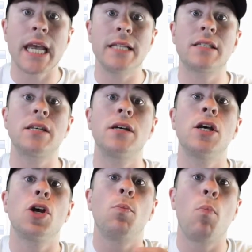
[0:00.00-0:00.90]
into
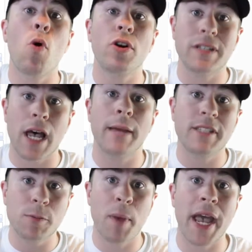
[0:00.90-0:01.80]
more time
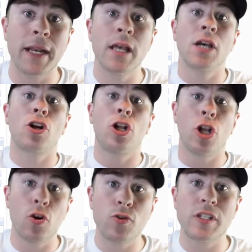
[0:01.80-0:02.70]
spent
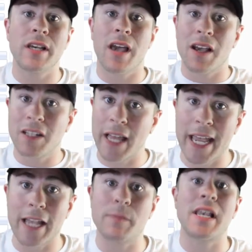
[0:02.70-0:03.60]
closing
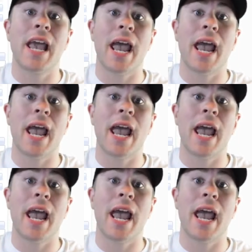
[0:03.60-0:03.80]
claims.